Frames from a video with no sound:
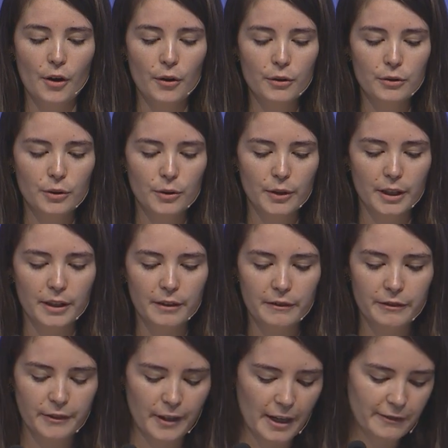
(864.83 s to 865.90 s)
O Lord,
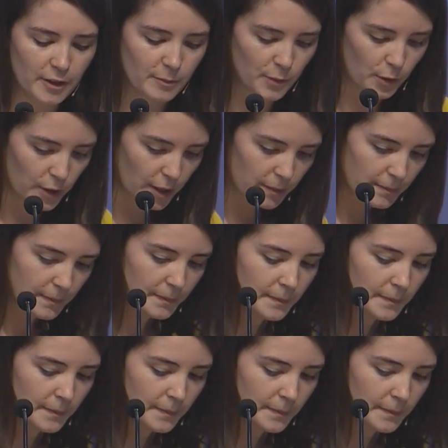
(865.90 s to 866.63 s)
forevermore.